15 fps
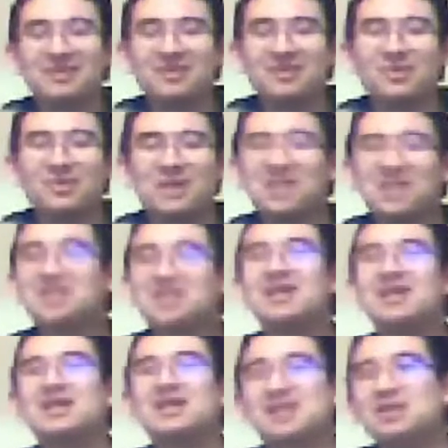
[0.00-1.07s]
oh, when you
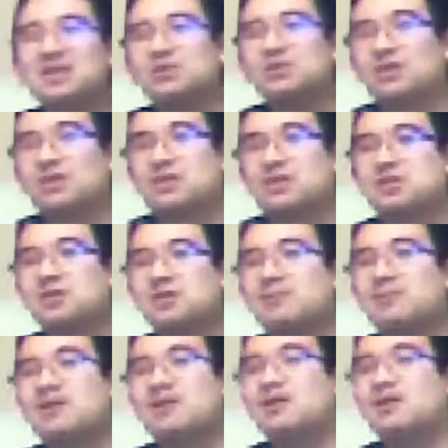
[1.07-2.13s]
see a Nintendo Direct, it's
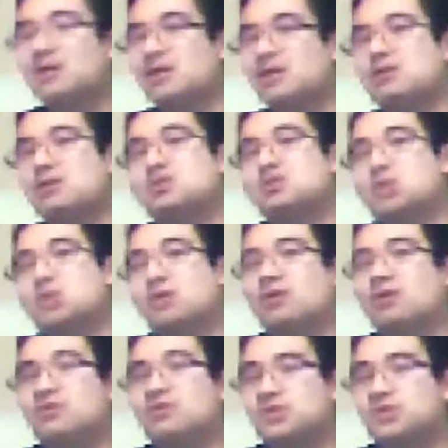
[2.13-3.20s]
gonna be
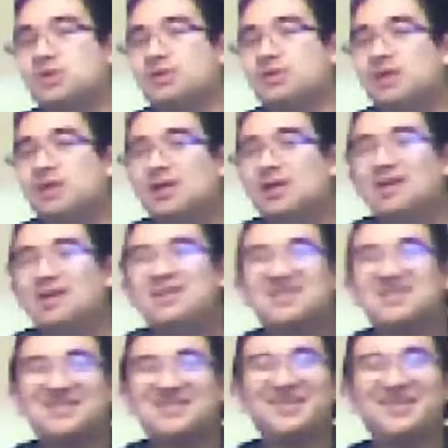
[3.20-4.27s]
shown off soon.
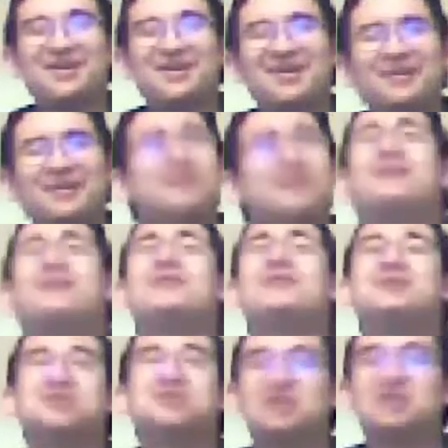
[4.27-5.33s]

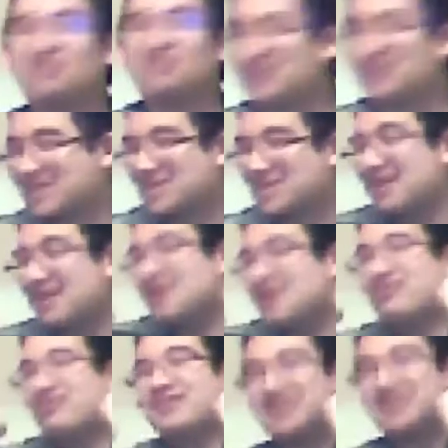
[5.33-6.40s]
Oh, you just feel
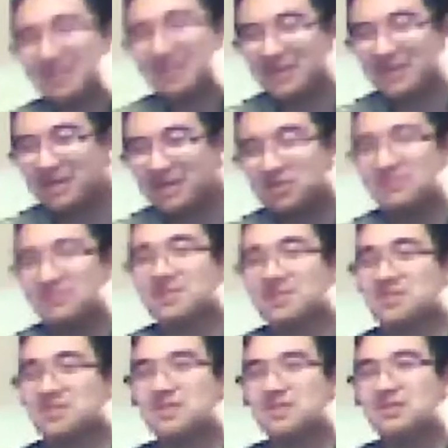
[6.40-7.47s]
excited for the new
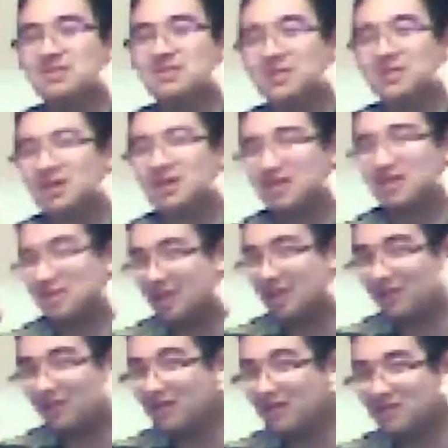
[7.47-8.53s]
announcements, dude.
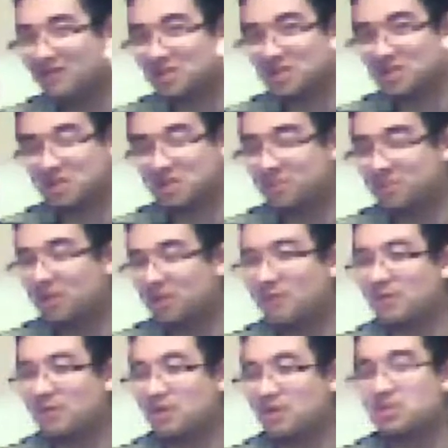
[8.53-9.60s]
Even if it's a
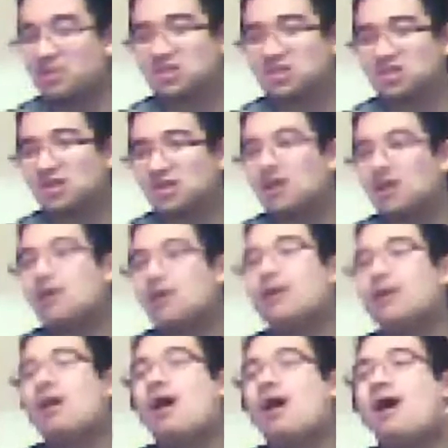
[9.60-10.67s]
disappointment, it just
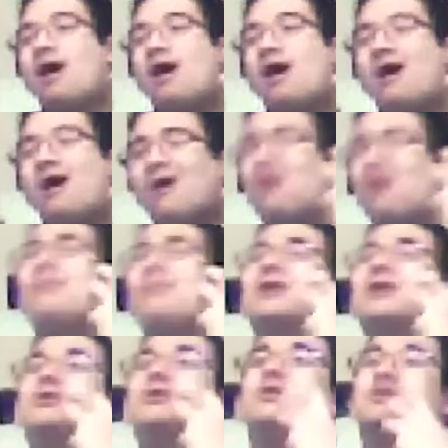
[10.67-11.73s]
oh
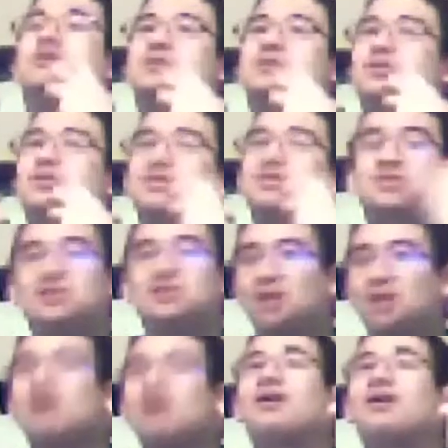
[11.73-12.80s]
my gosh, the,
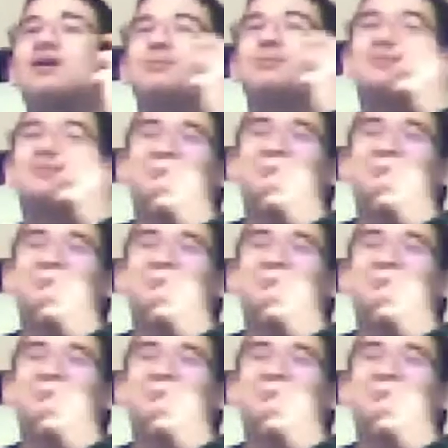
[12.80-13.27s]
the hype.